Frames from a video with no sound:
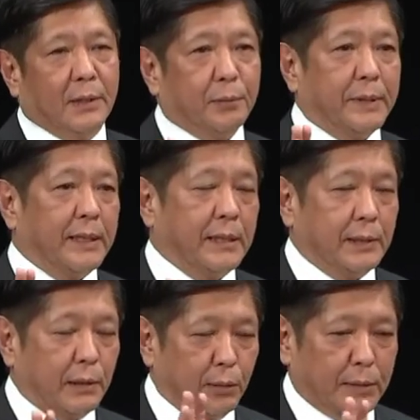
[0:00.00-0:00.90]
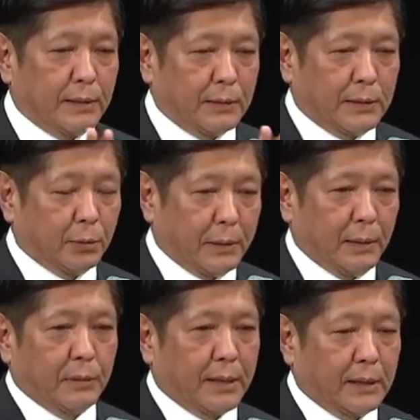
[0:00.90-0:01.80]
we look on we
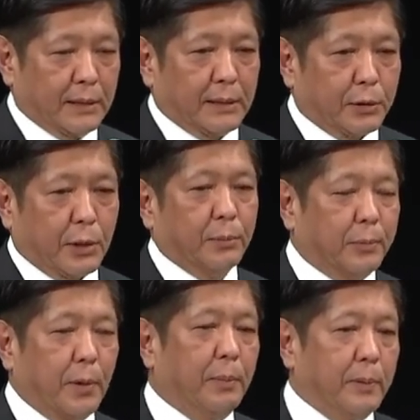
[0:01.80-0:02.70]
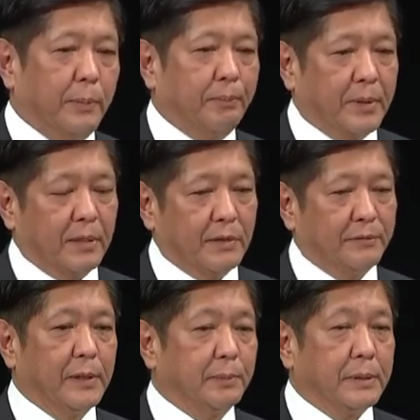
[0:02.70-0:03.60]
look at the drug problem in the
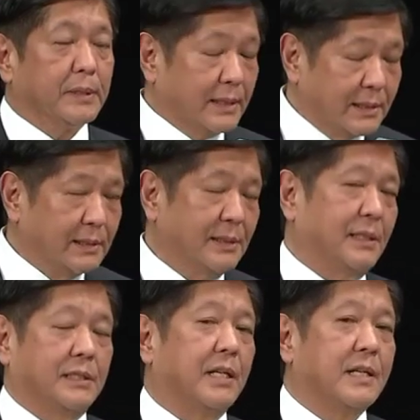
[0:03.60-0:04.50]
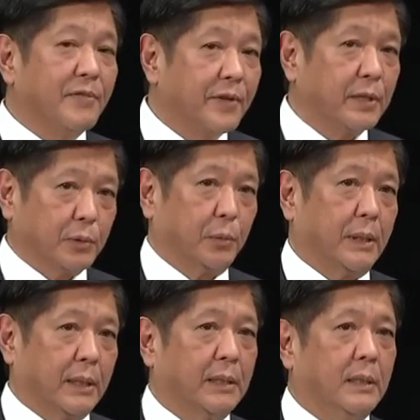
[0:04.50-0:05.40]
Philippines, and it is a significant
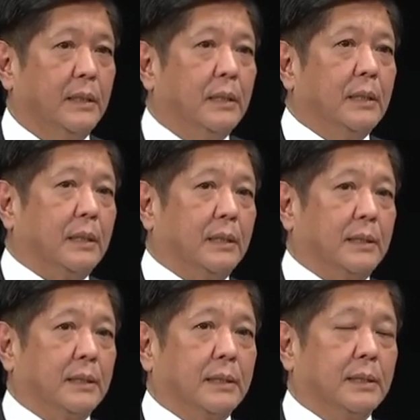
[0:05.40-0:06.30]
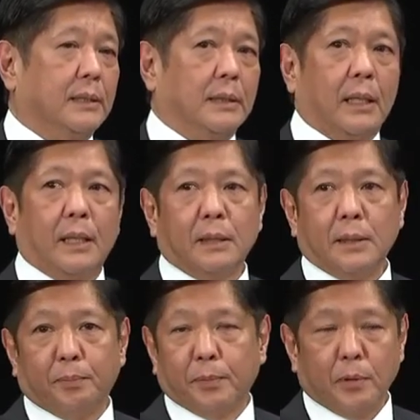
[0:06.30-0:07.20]
one. Uh, there
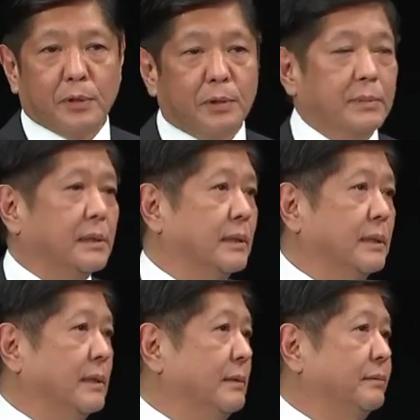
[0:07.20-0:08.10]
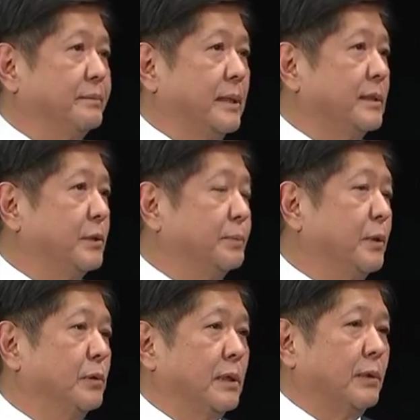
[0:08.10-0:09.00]
are approximately, I
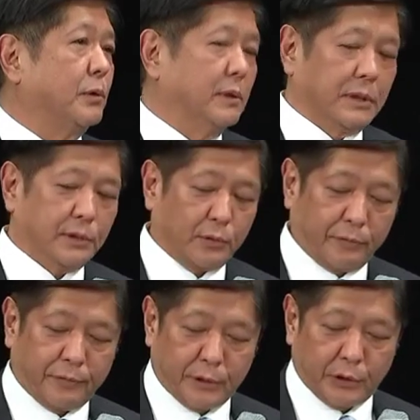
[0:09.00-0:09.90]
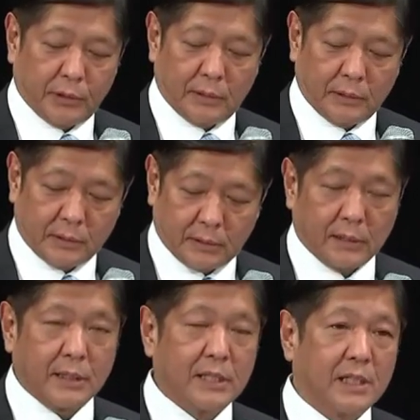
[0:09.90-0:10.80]
suppose, according to official
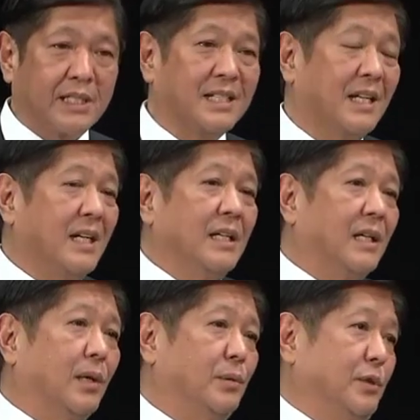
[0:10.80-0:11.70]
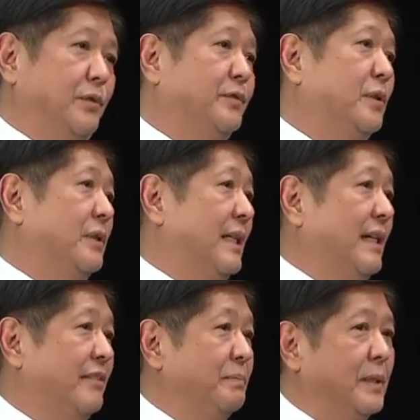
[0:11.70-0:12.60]
statistics, close to four and a
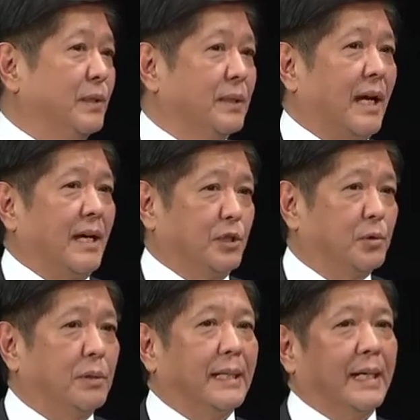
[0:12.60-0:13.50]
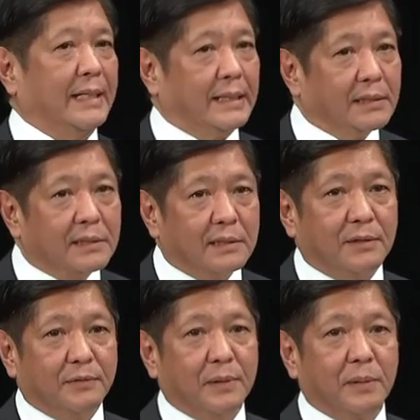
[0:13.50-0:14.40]
half million actual addicts in
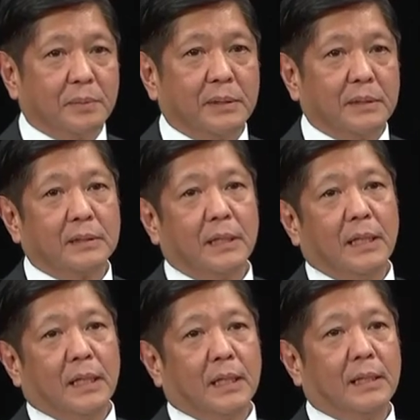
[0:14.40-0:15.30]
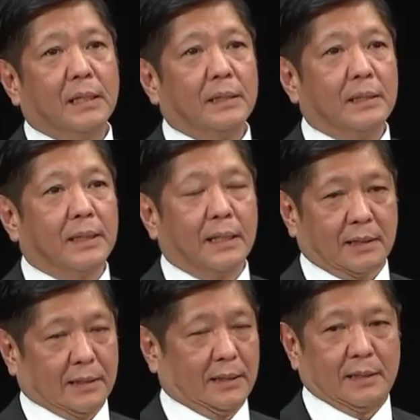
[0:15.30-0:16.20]
the Philippines, and
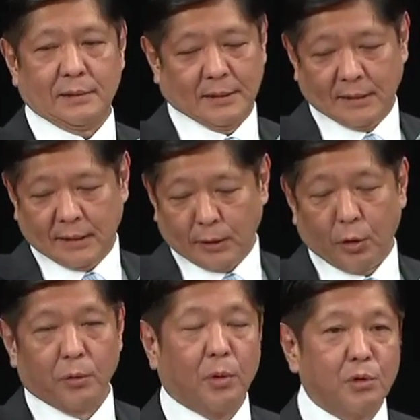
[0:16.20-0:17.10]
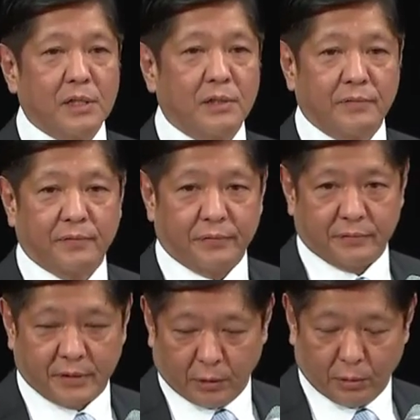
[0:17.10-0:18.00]
that uh, the corrosive
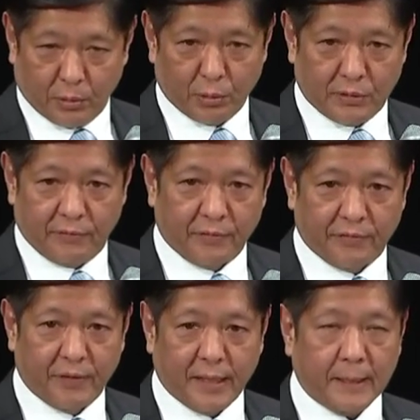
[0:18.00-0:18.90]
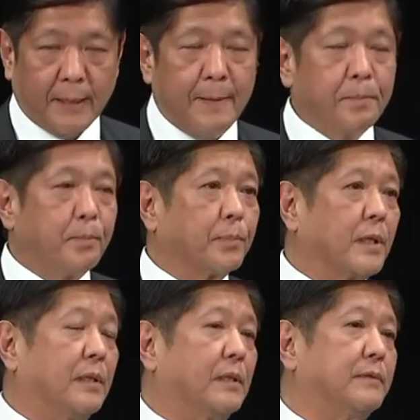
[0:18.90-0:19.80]
the corrosive effect
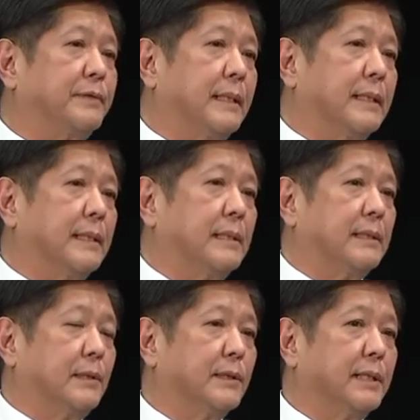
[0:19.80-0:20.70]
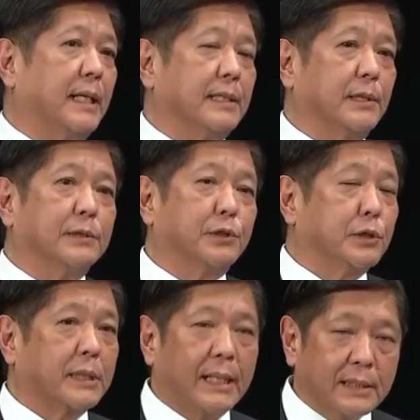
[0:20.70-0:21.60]
of uh, on that on
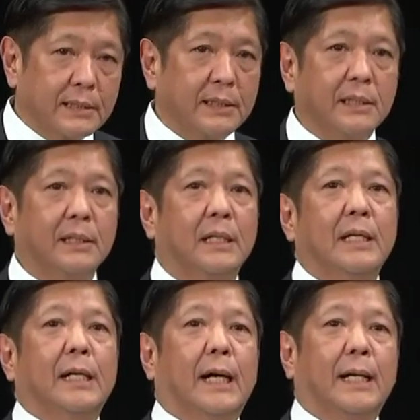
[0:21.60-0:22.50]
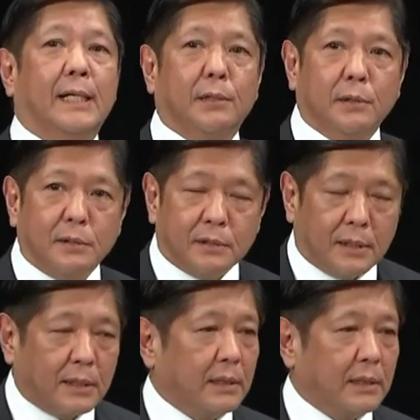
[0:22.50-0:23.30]
society, uh, on